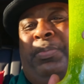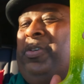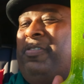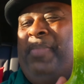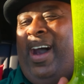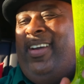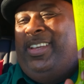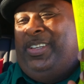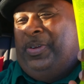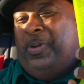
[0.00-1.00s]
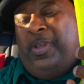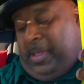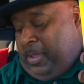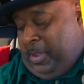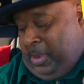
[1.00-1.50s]
boot of Mountain Dew.
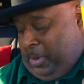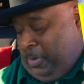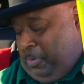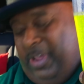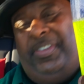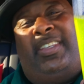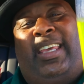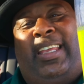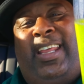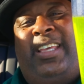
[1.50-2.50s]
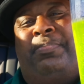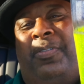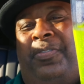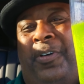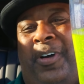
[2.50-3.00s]
We've seen this
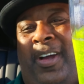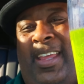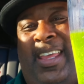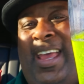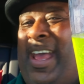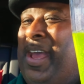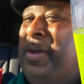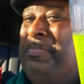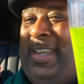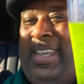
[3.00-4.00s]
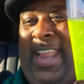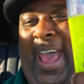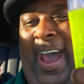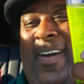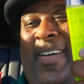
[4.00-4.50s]
before, but
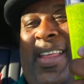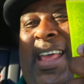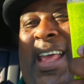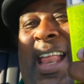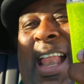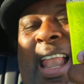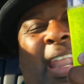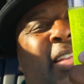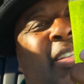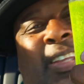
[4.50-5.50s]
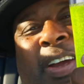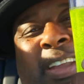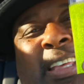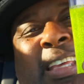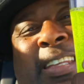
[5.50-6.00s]
now let's turn
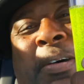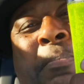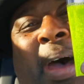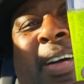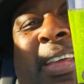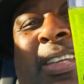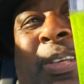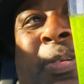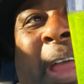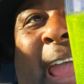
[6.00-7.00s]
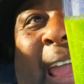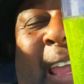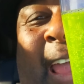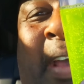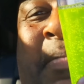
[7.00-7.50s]
this into Mountain Dew
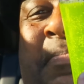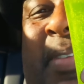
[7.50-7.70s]
AM.